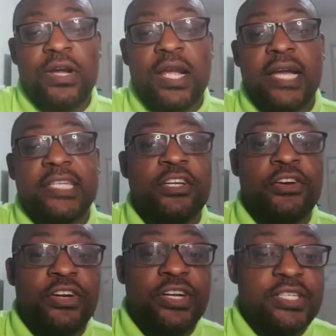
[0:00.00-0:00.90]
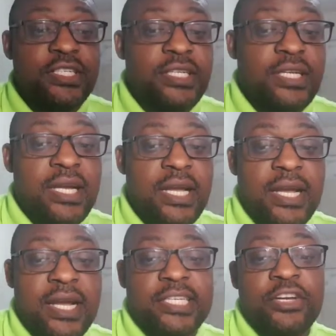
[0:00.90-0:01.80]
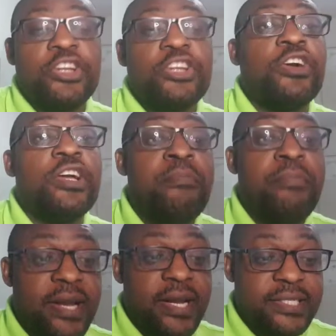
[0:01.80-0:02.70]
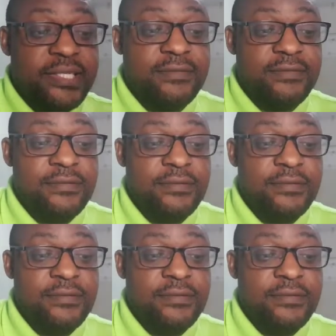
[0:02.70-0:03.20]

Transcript: categorical imperative.